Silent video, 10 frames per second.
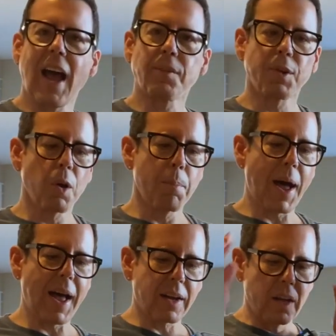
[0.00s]
guys, welcome
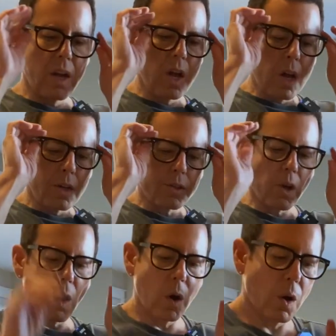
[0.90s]
back.
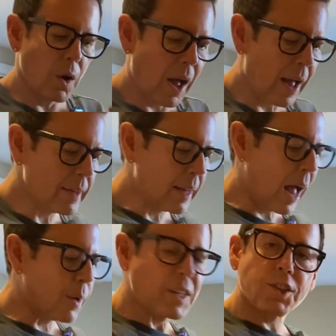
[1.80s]
So
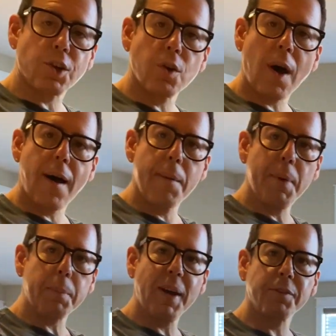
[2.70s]
I'm gonna show you how I make my